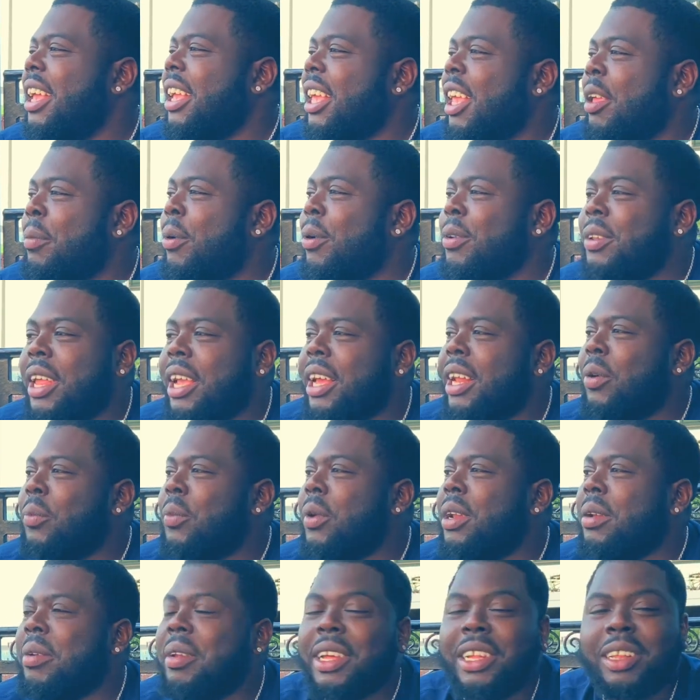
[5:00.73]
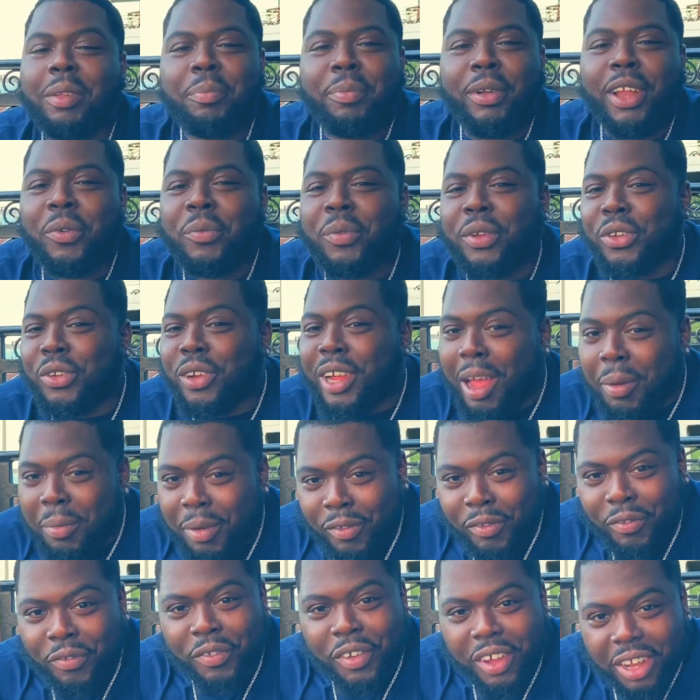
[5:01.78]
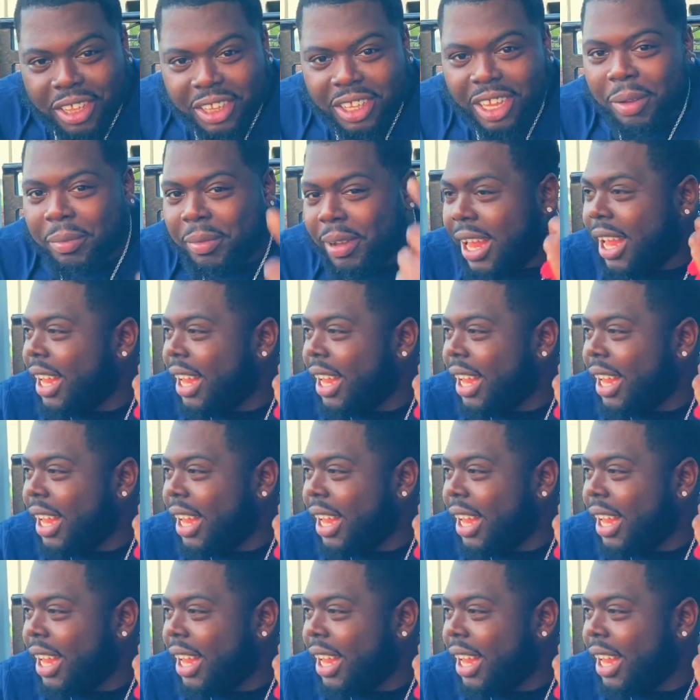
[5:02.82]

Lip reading: Keep on thinking I want a nigga to play, but you got me fucked up.